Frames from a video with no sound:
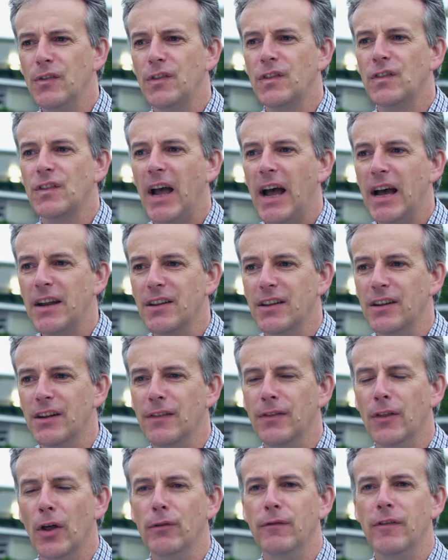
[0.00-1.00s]
started
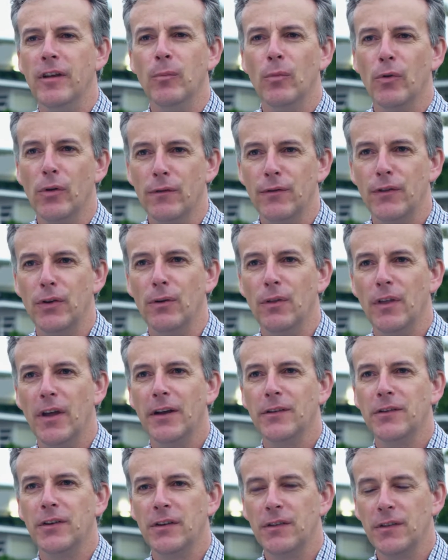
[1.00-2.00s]
in November of
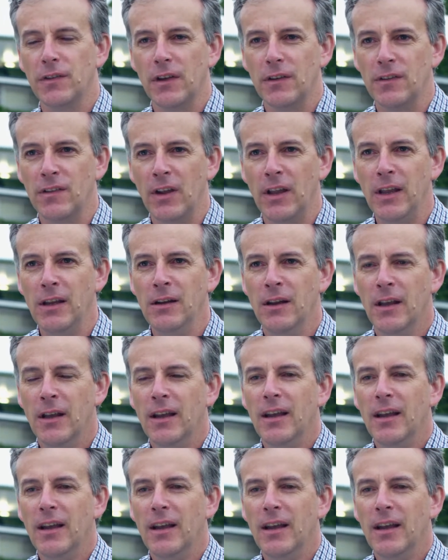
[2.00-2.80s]
2016